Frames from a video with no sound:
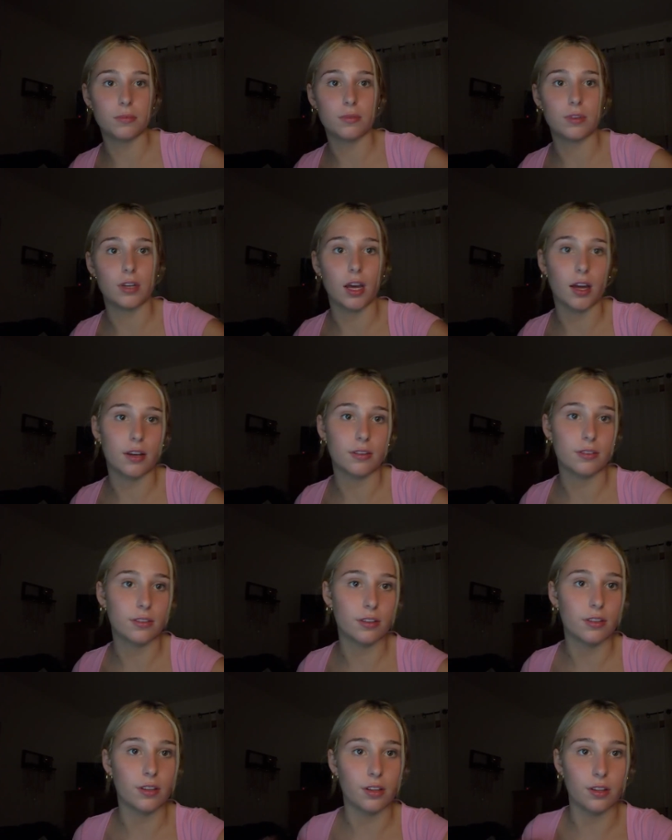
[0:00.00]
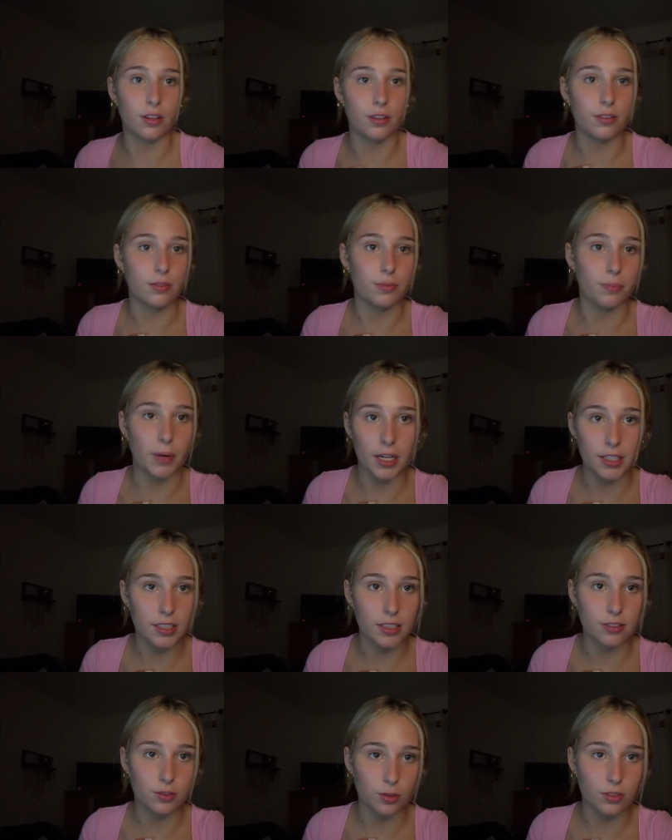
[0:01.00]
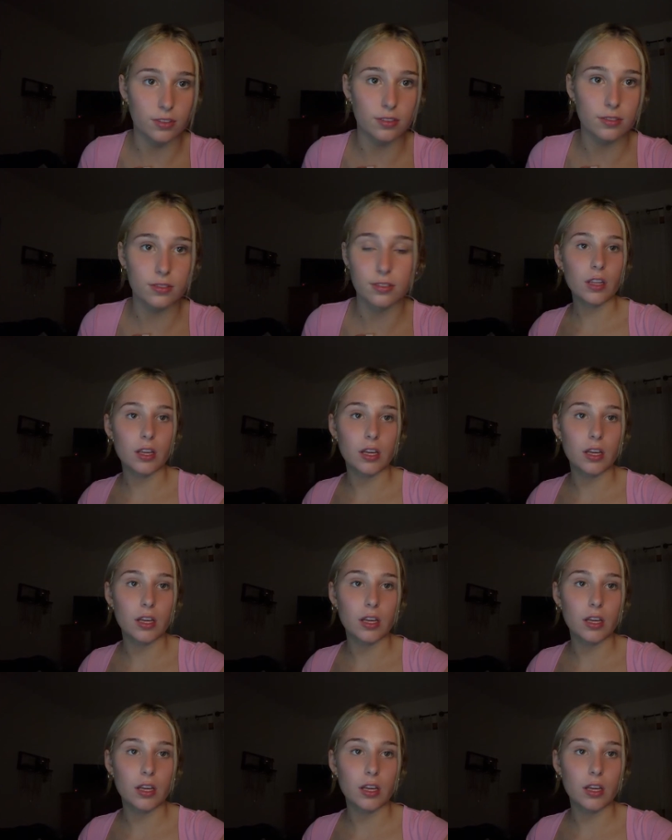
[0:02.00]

non-binding sources.